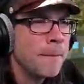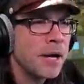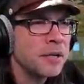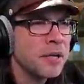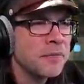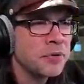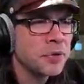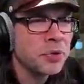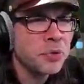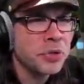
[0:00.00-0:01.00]
I don't have to
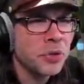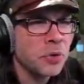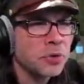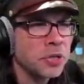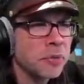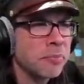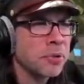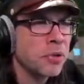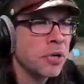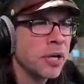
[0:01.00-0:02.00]
deal with an older
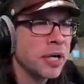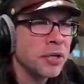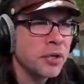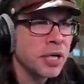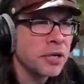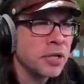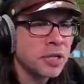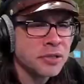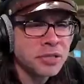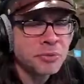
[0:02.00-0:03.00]
computer. I don't know how
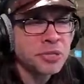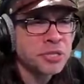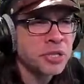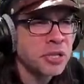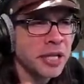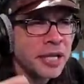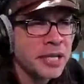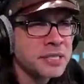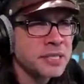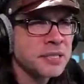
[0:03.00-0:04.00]
long this one's gonna
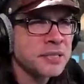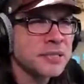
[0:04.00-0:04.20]
last.